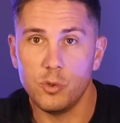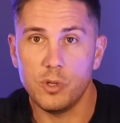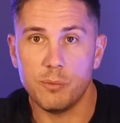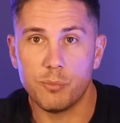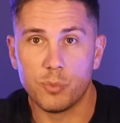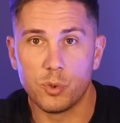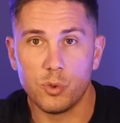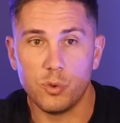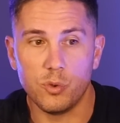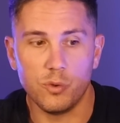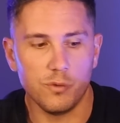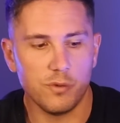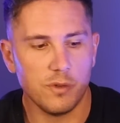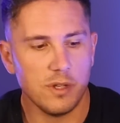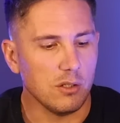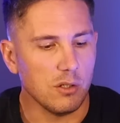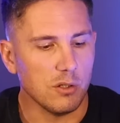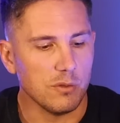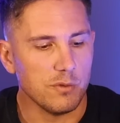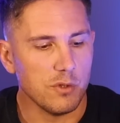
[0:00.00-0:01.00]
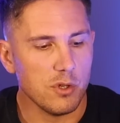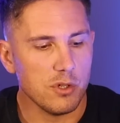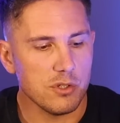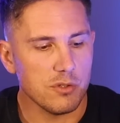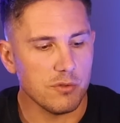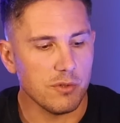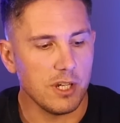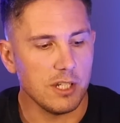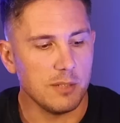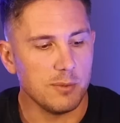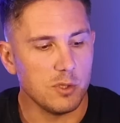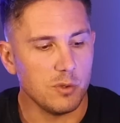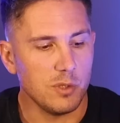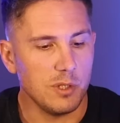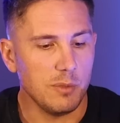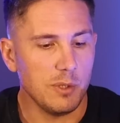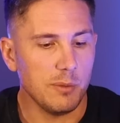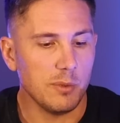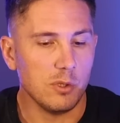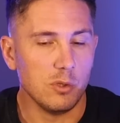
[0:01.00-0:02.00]
improve the conversion rate
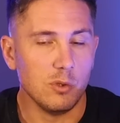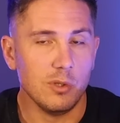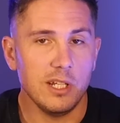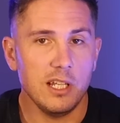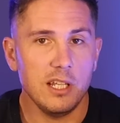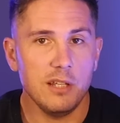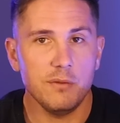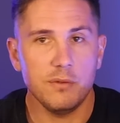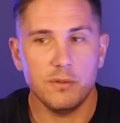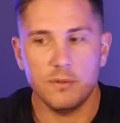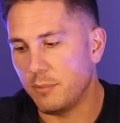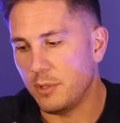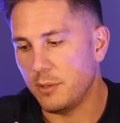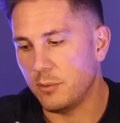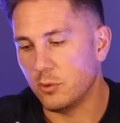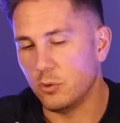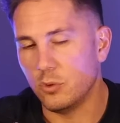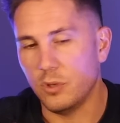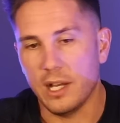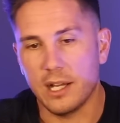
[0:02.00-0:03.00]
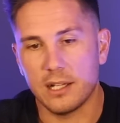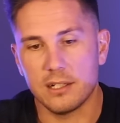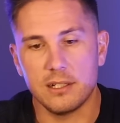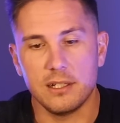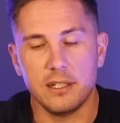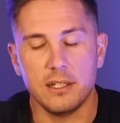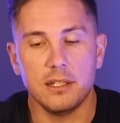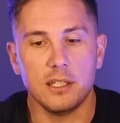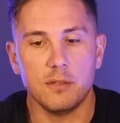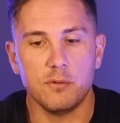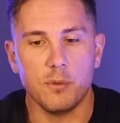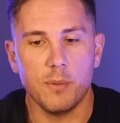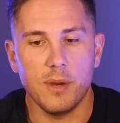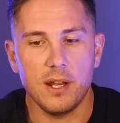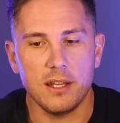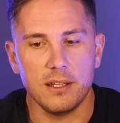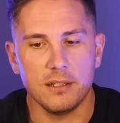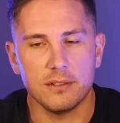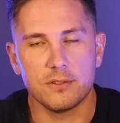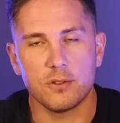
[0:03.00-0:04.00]
between people who leave and people who actually give you money.